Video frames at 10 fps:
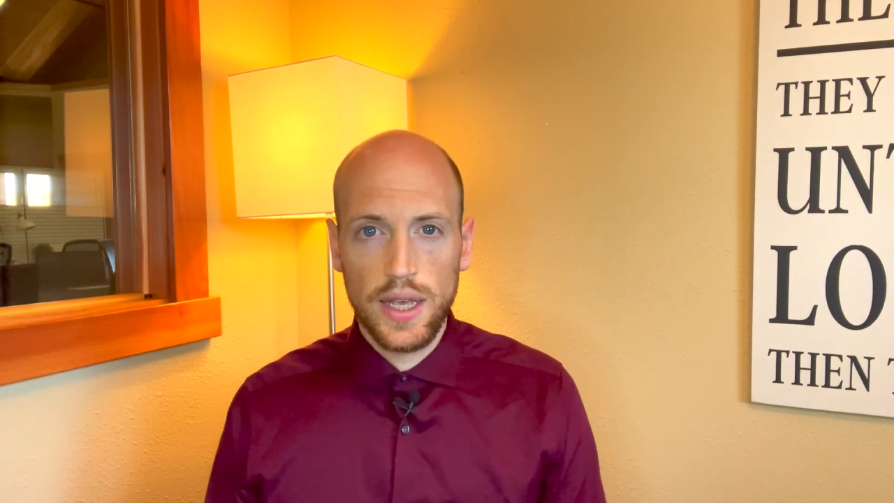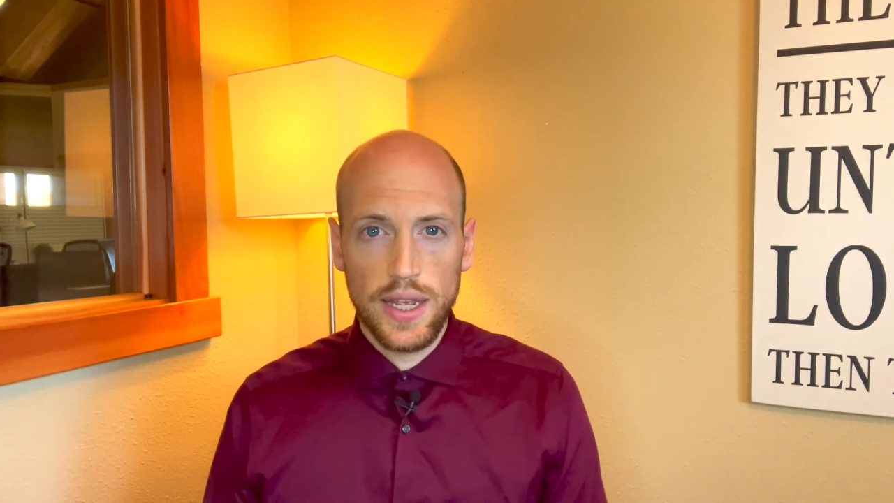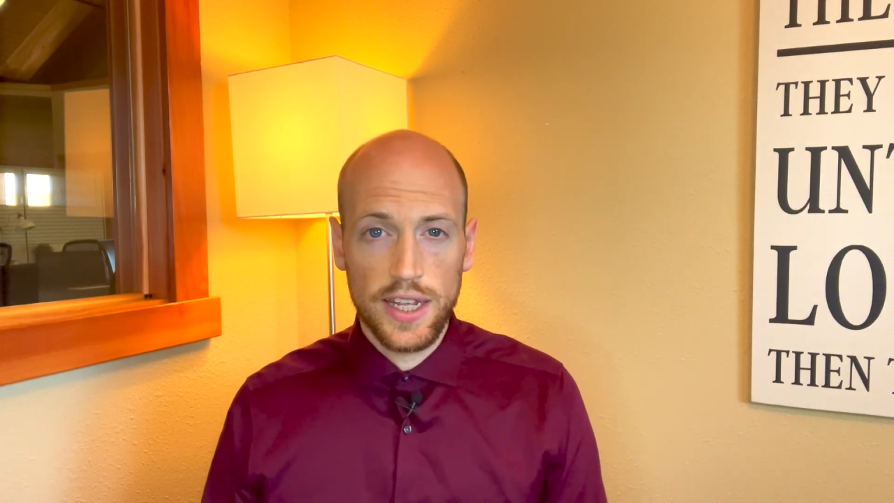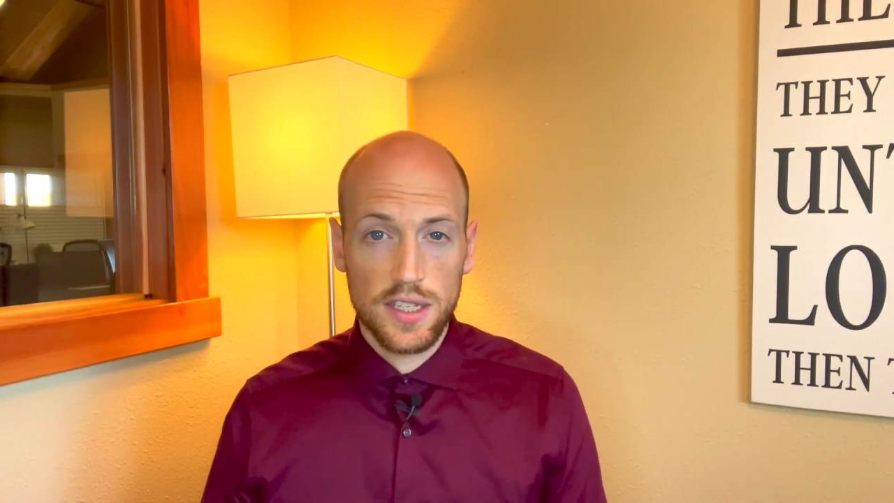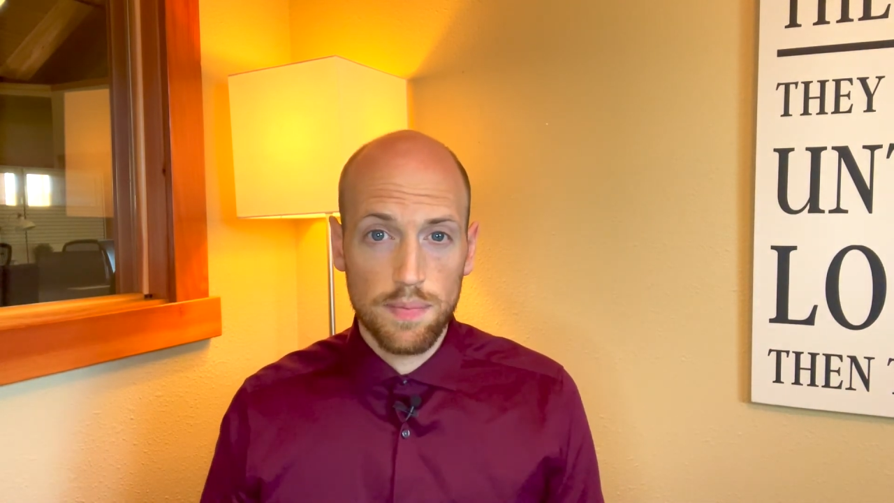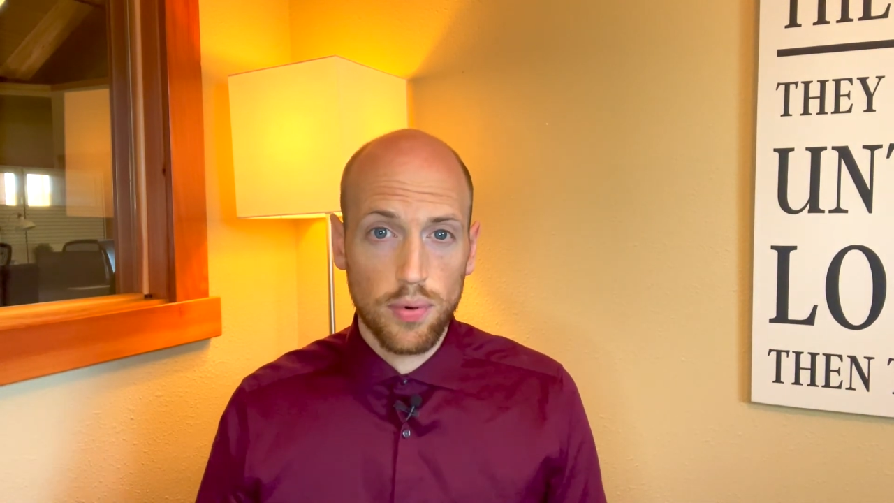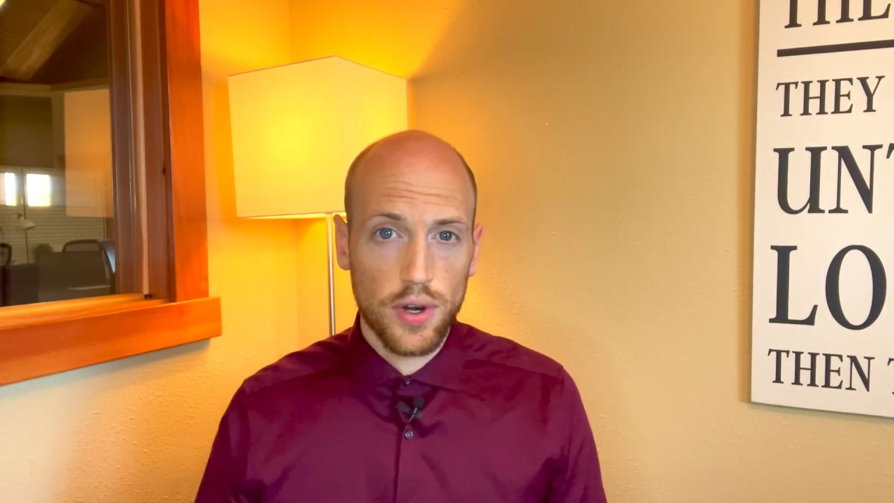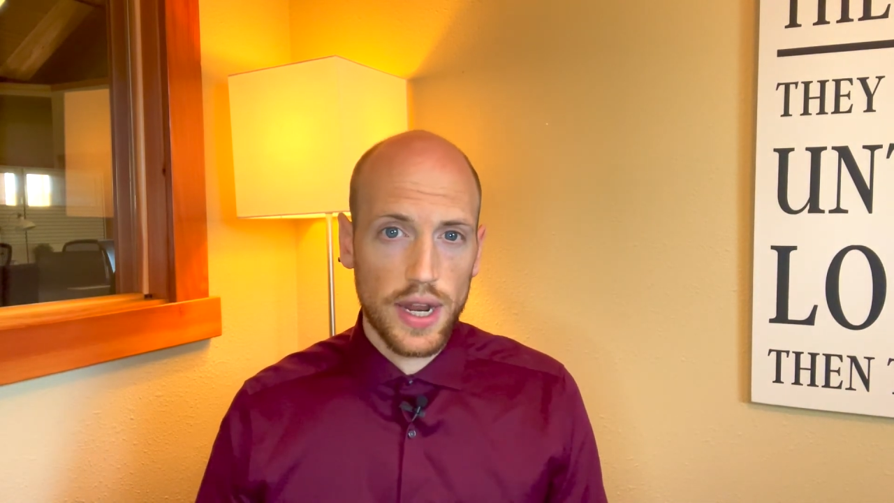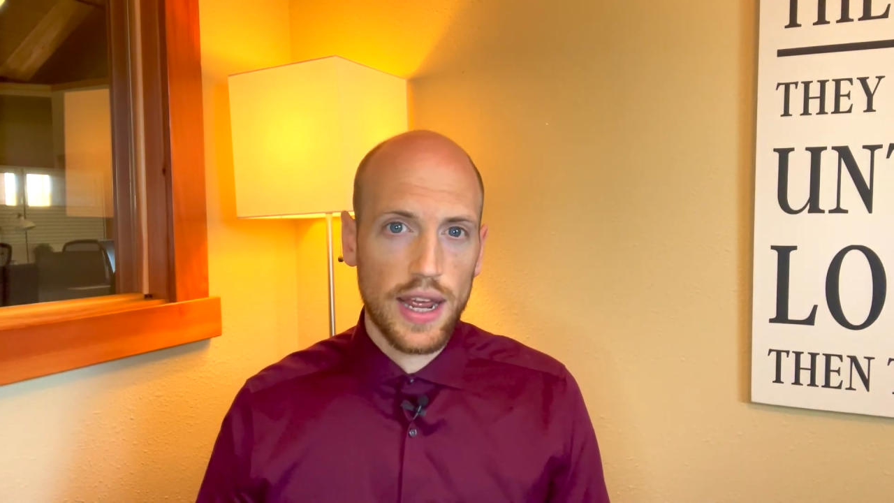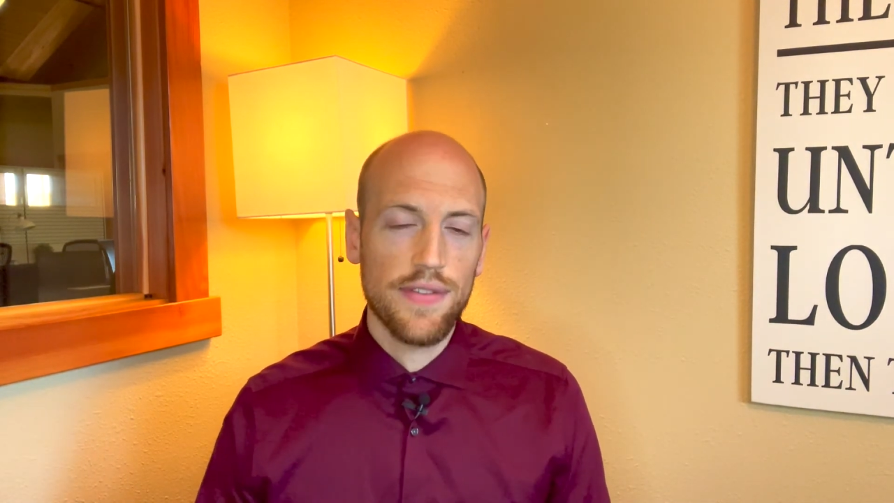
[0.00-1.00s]
It's important
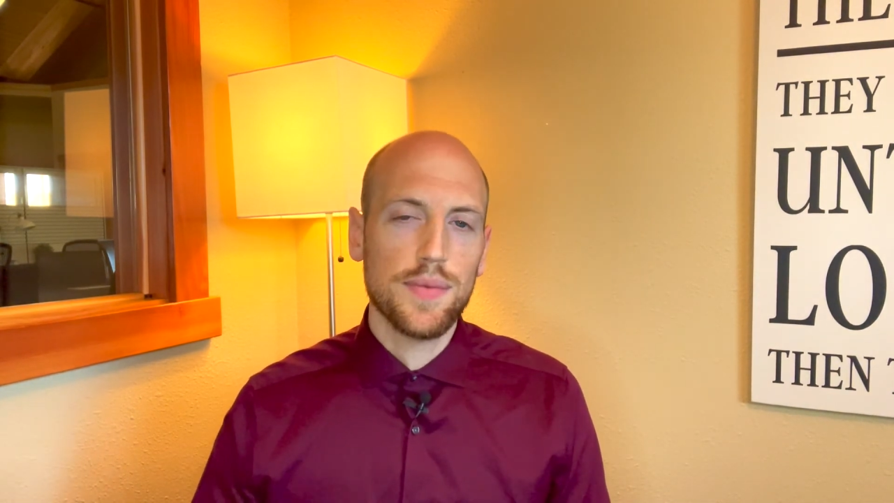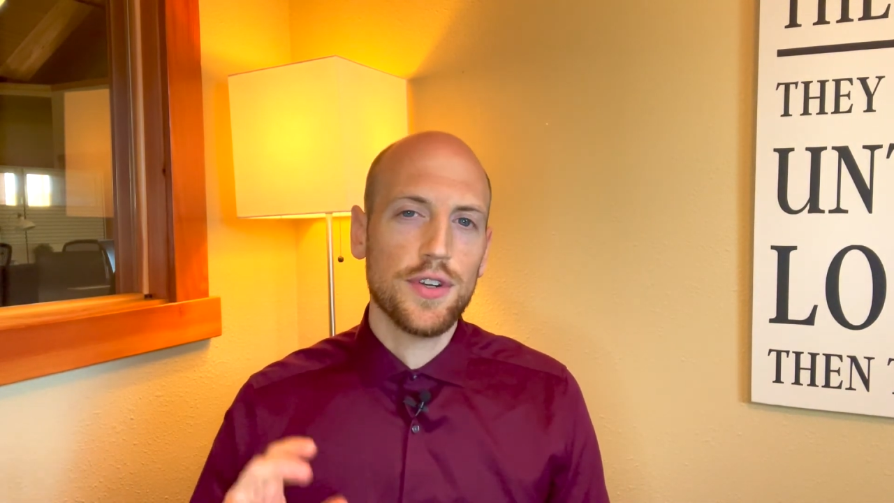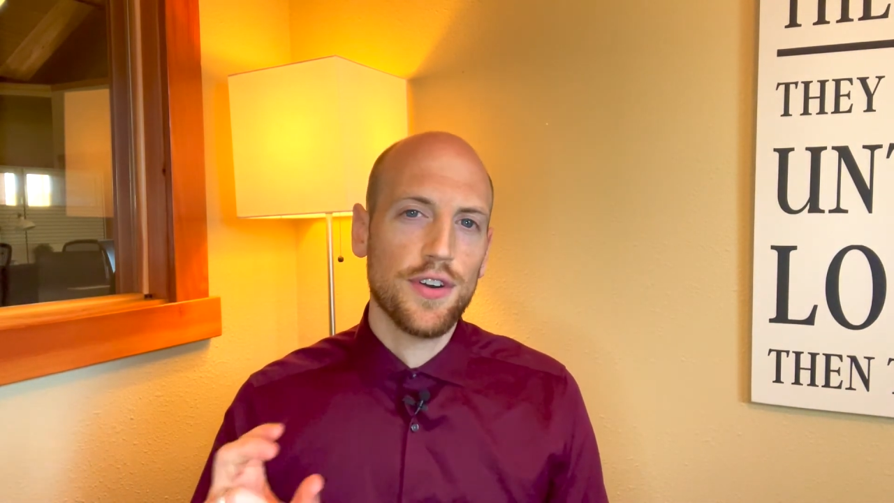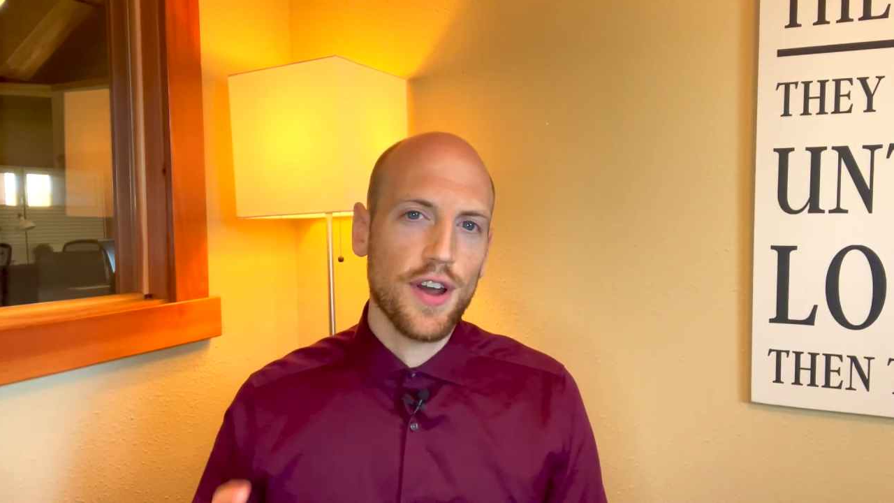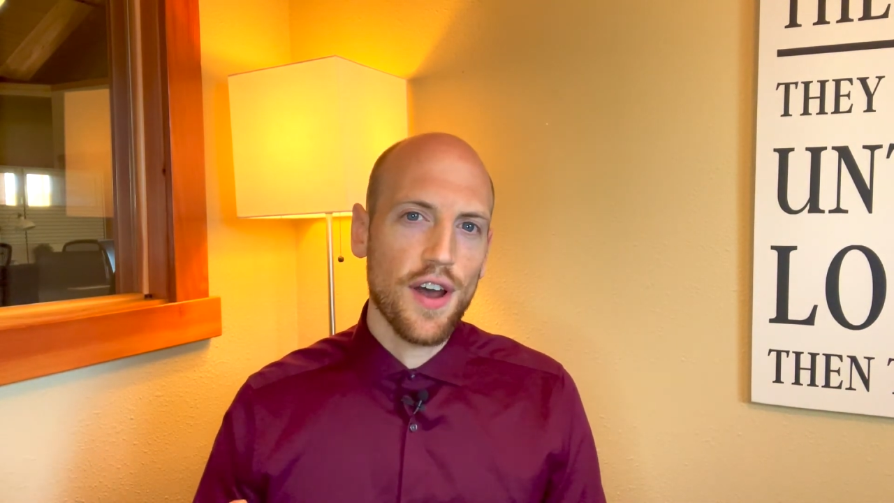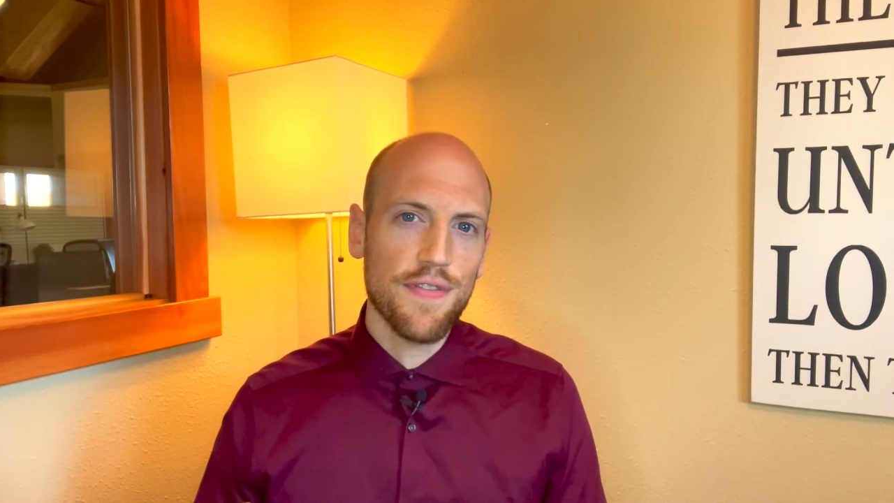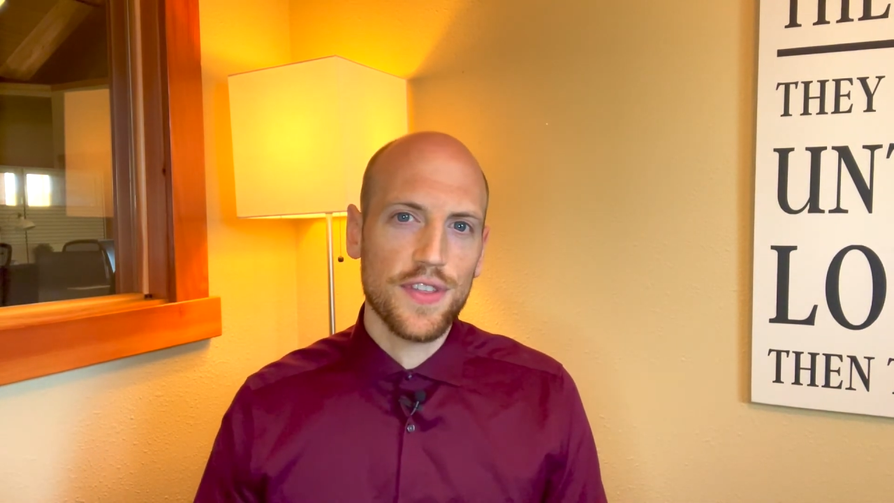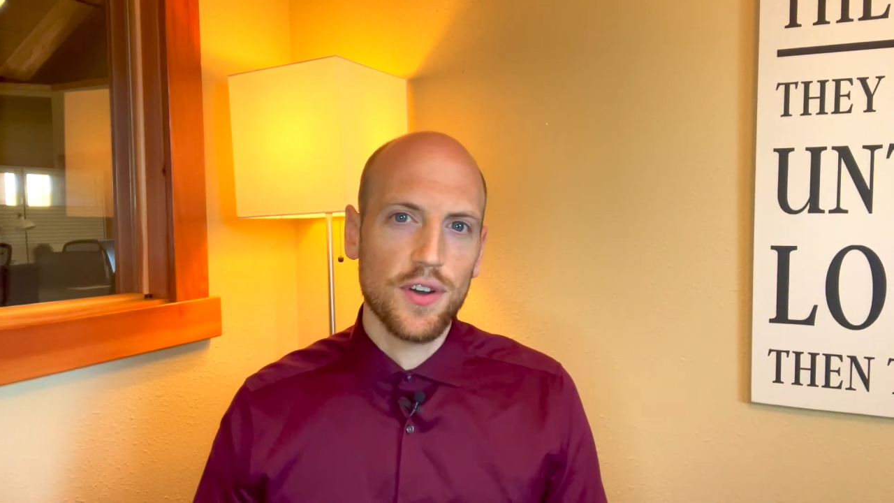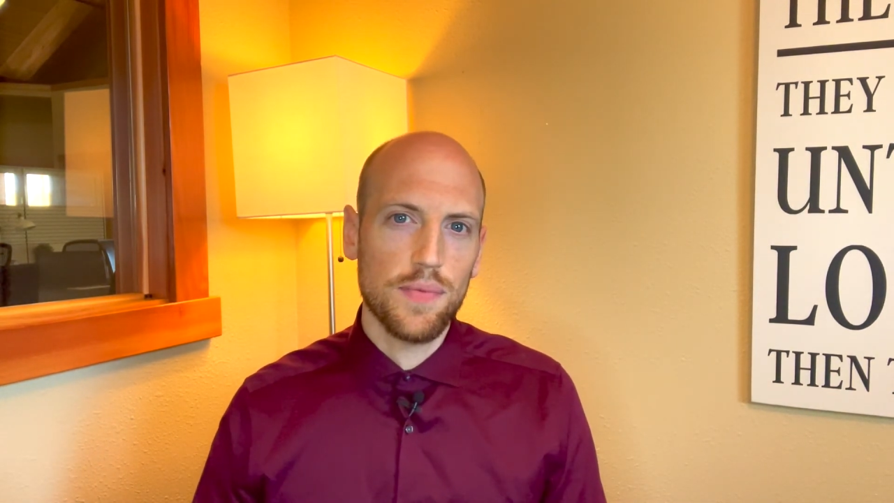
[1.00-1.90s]
to have them turned off though,